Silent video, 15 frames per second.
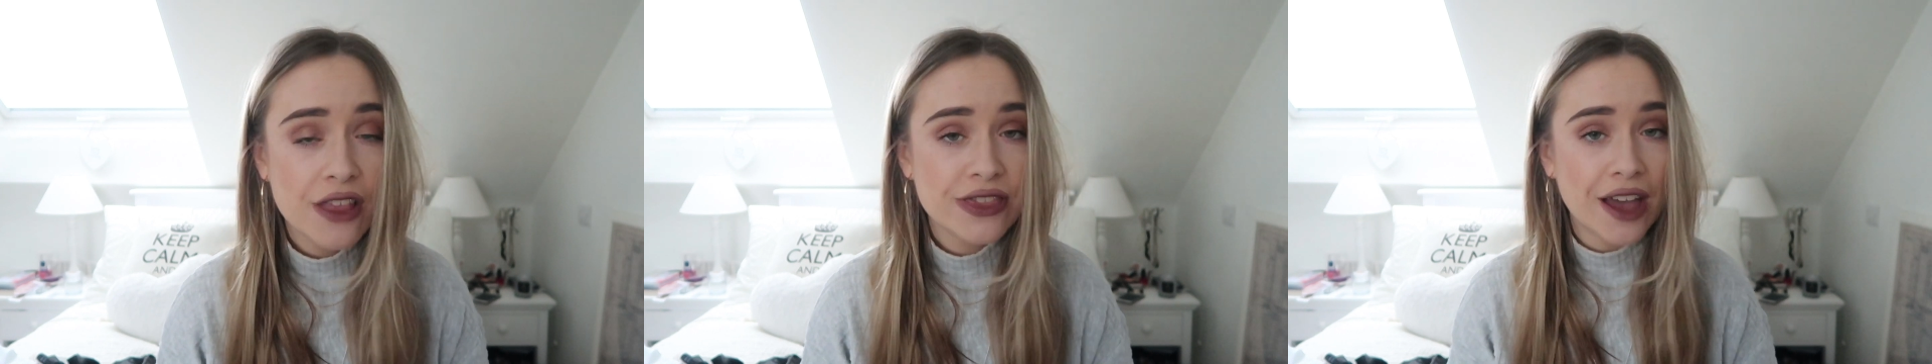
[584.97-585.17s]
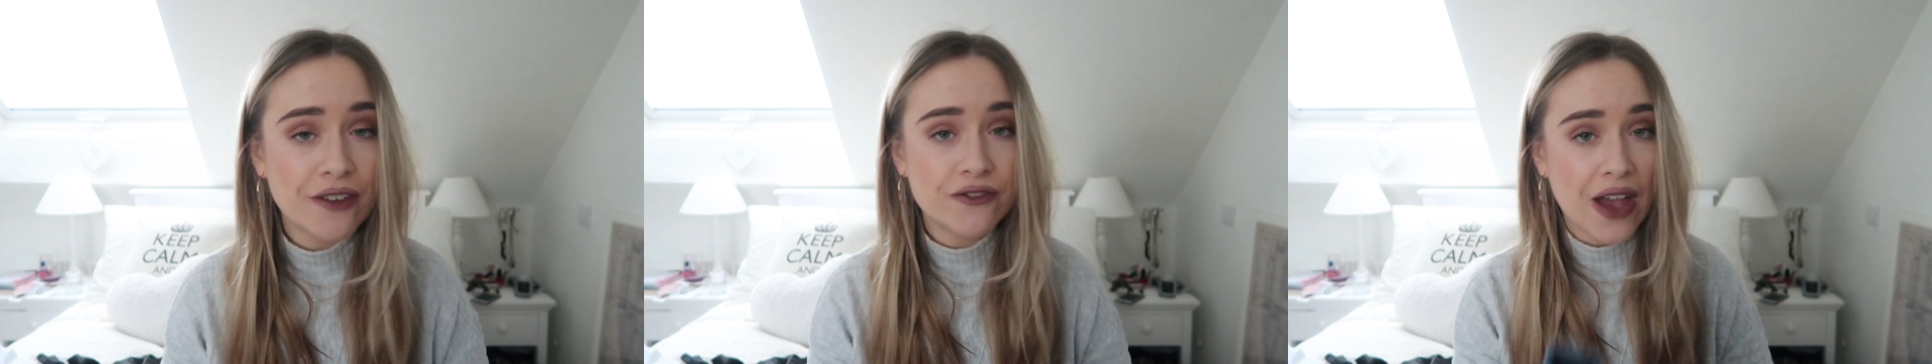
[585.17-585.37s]

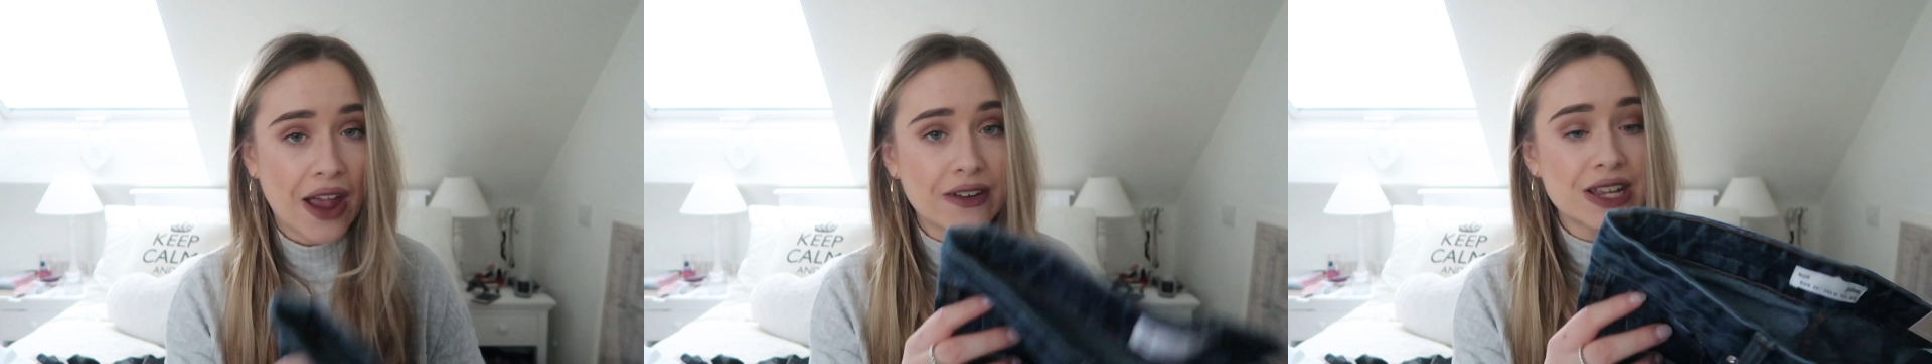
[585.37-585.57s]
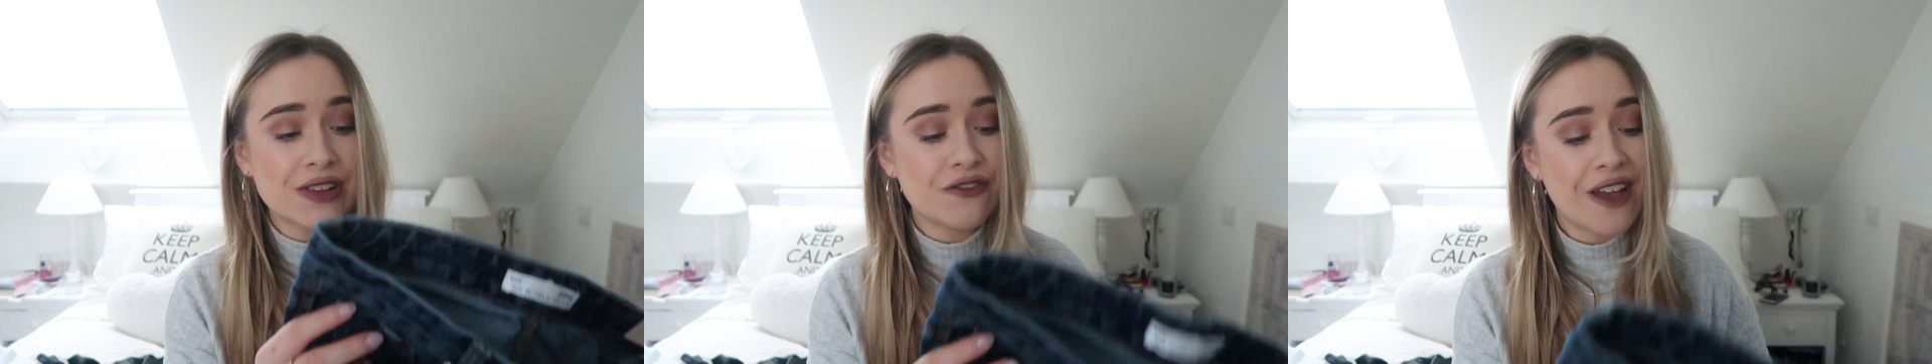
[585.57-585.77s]
They're
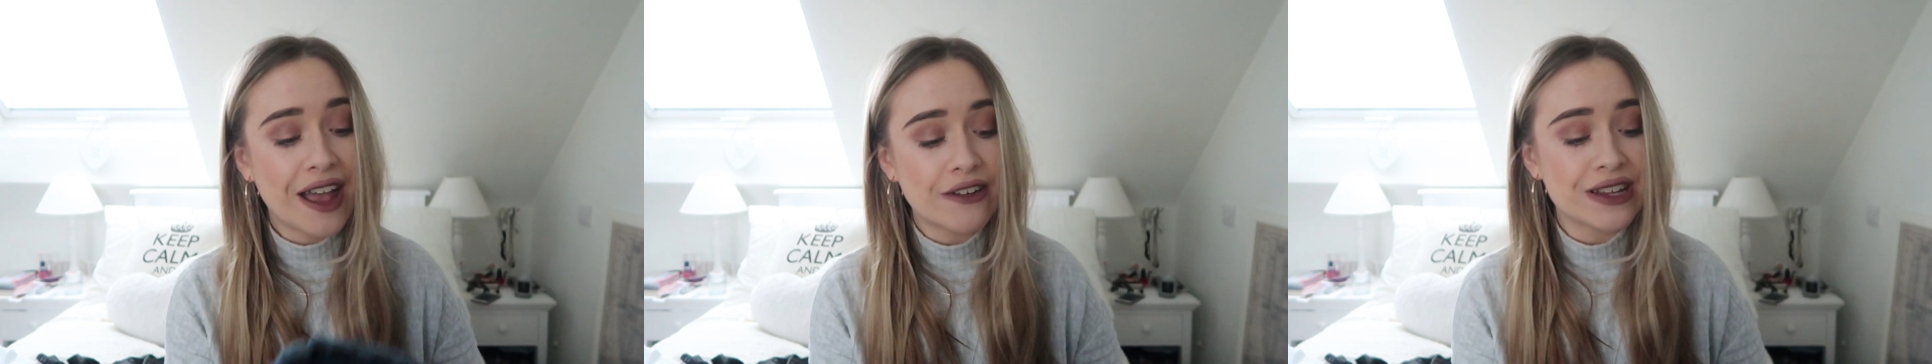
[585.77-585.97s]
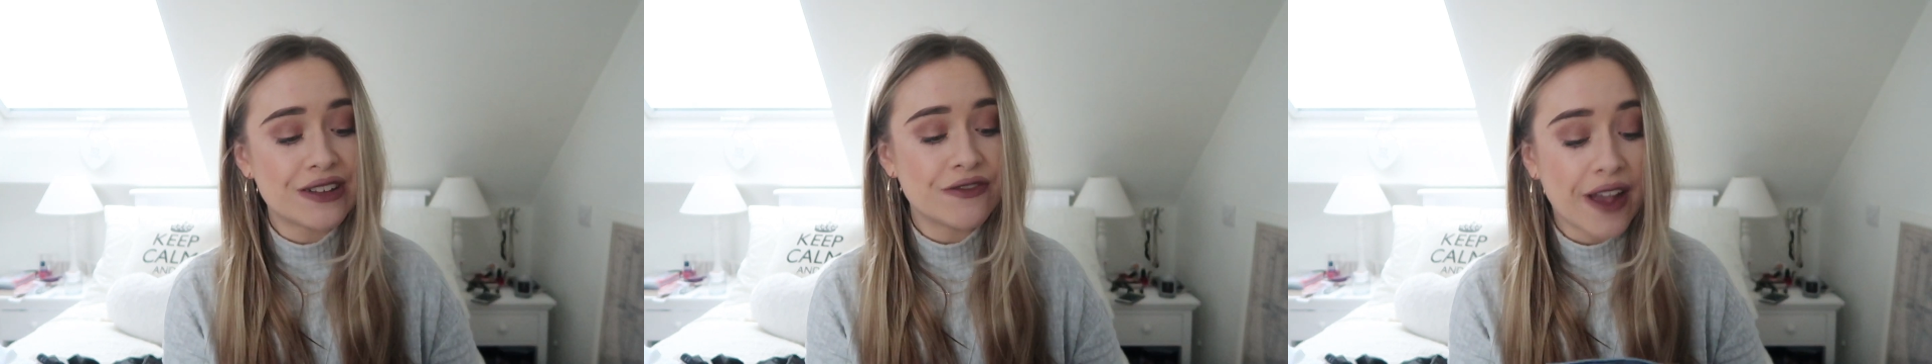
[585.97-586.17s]
very,
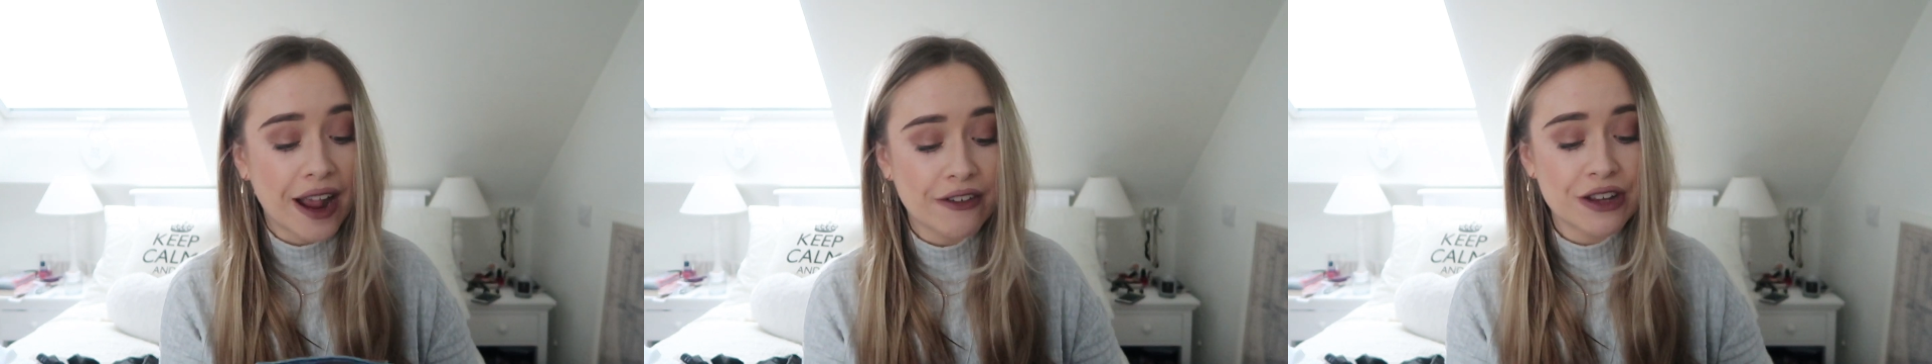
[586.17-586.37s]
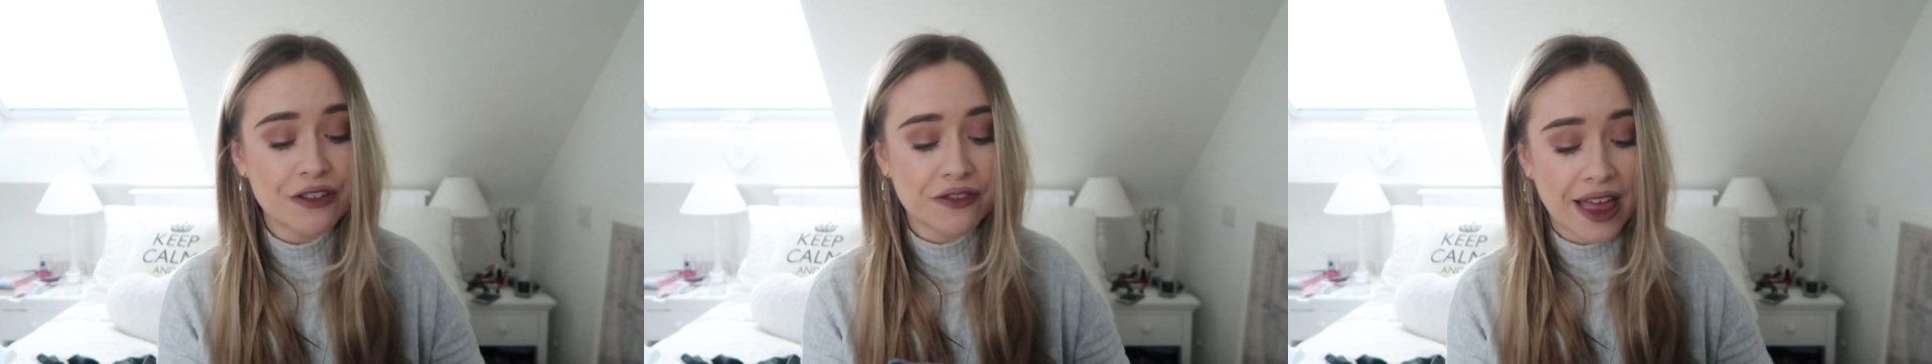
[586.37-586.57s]
very,
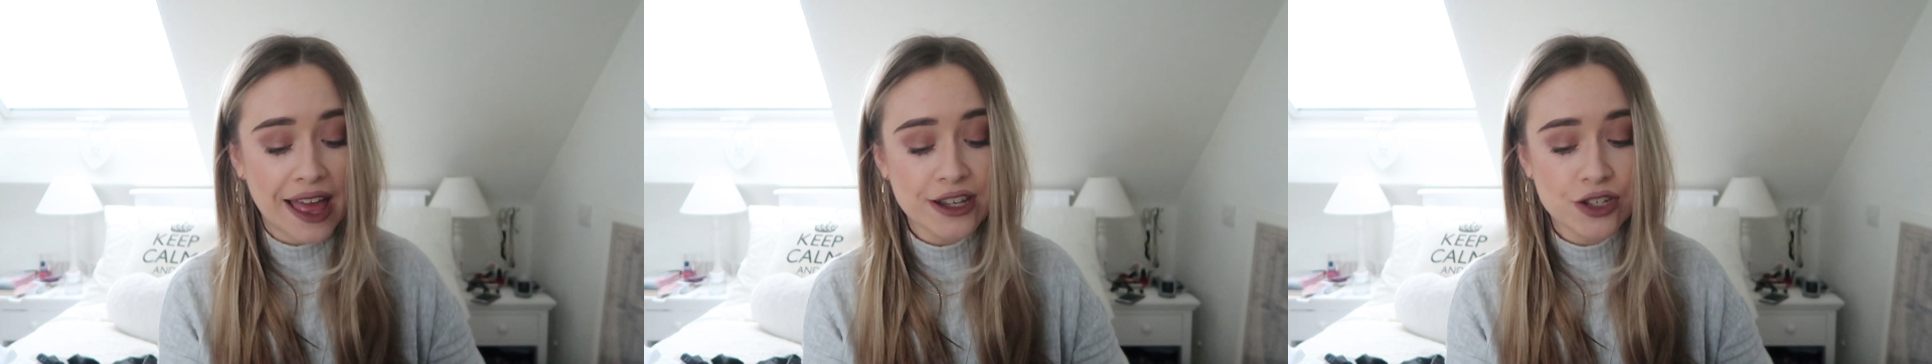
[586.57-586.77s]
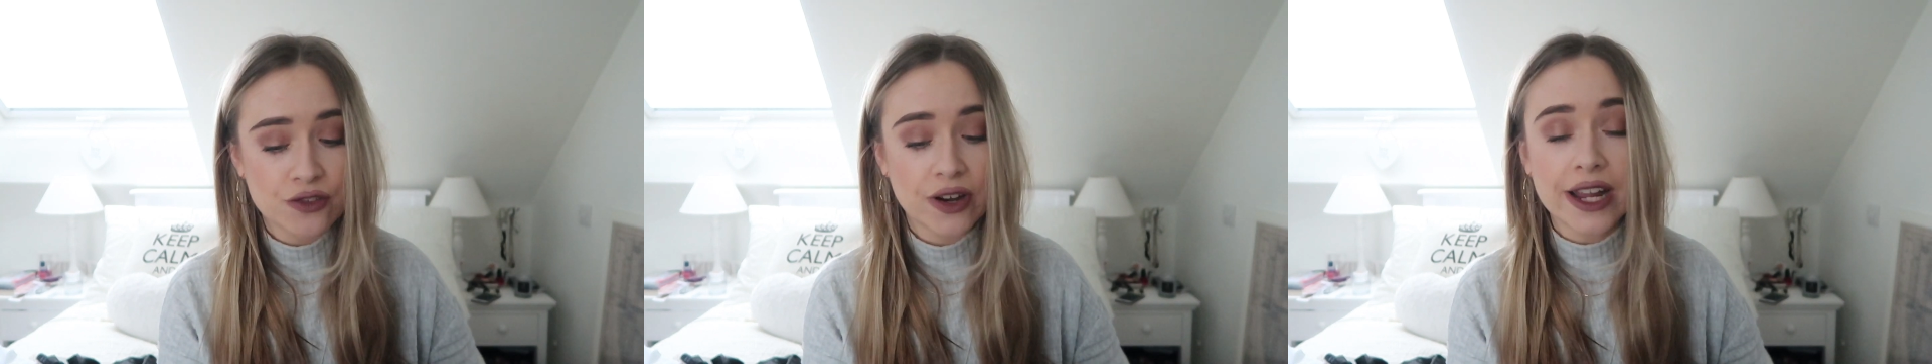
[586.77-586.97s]
very
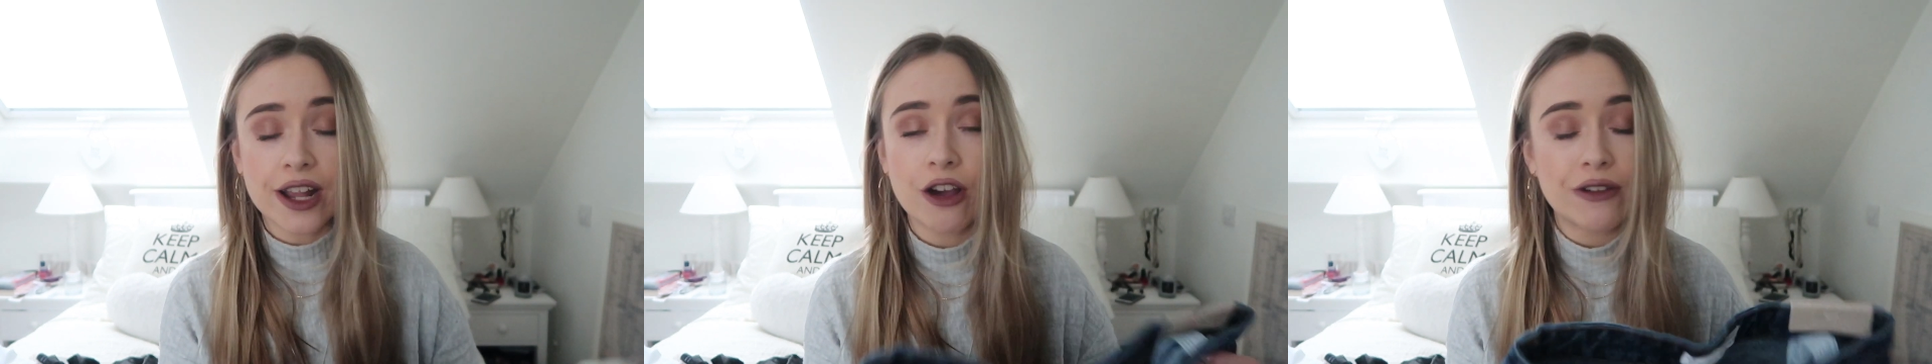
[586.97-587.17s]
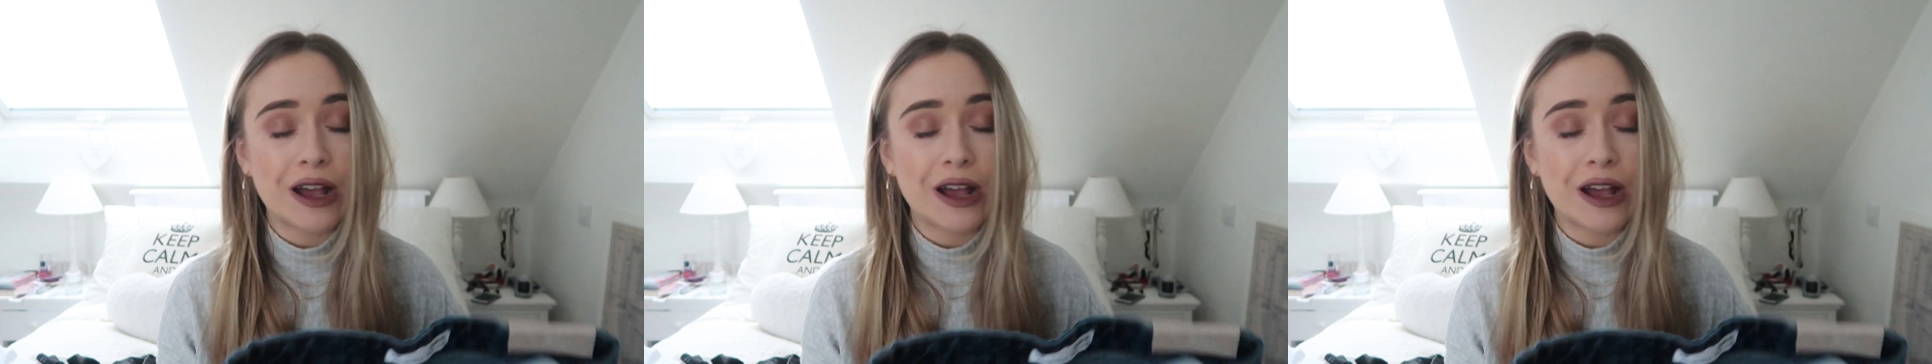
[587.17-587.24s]
flattering